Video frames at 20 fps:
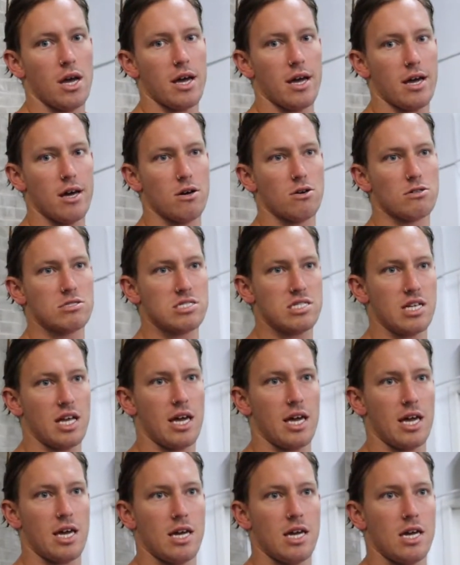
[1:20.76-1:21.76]

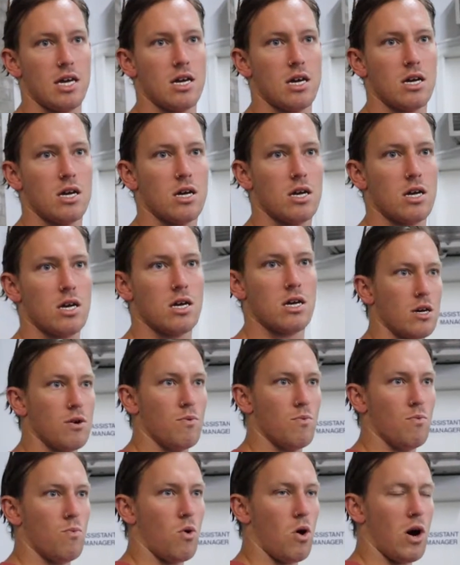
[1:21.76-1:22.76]

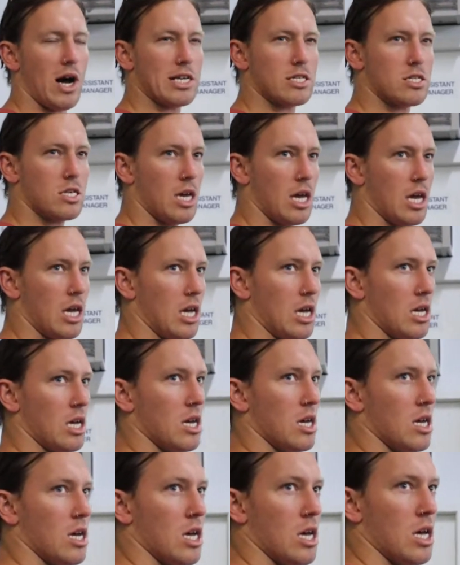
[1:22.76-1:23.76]

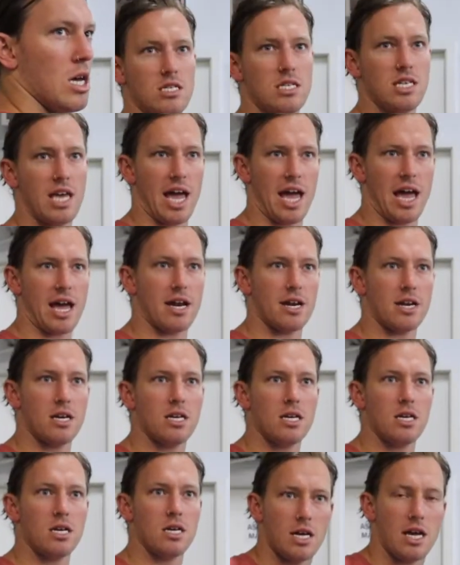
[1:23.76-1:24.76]

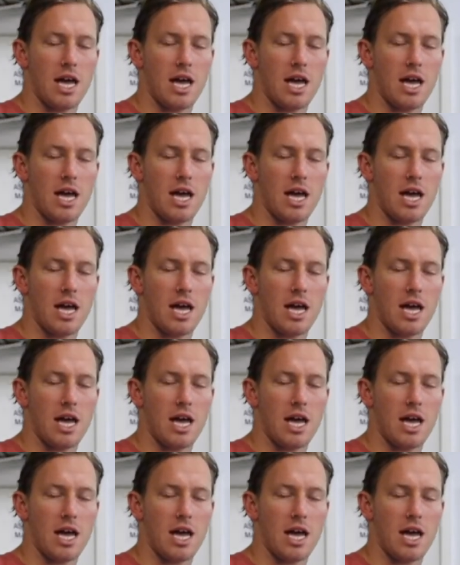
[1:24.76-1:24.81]
LCYT10